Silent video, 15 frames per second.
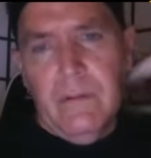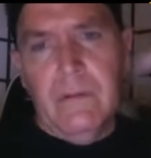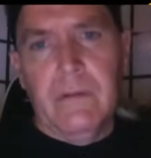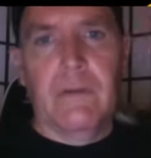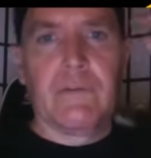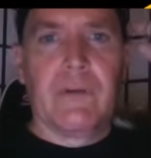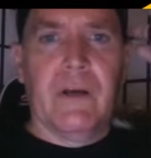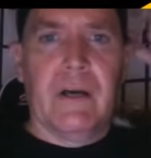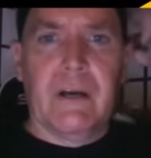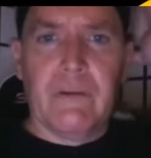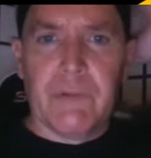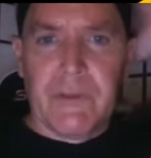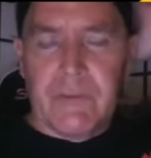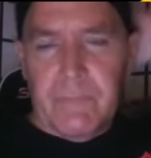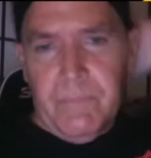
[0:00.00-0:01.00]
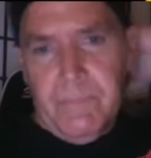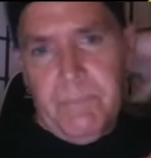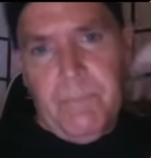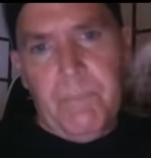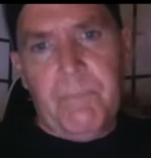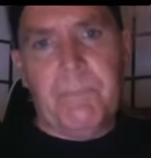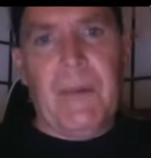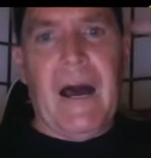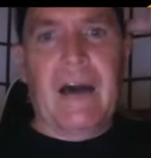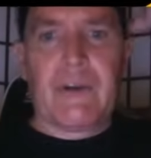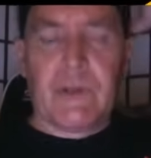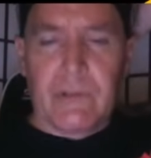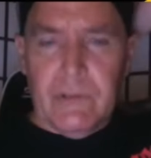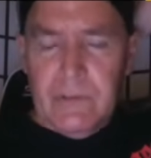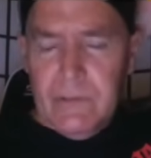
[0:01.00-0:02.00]
it was when Andres
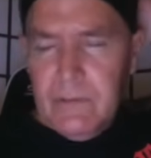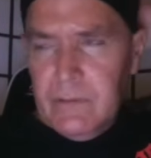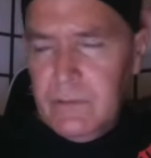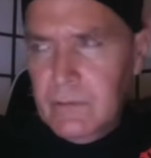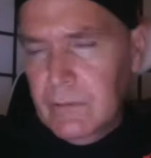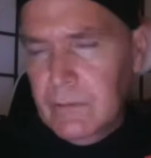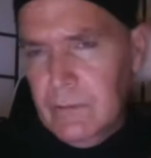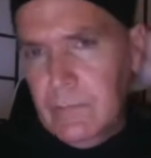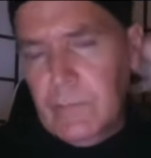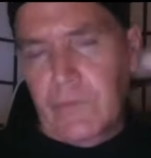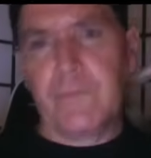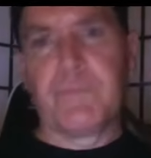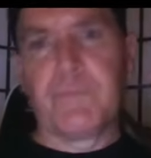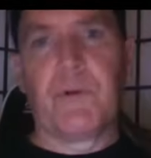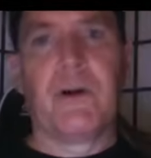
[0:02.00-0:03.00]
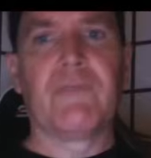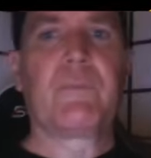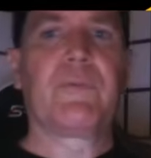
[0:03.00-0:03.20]
Baader was sprung from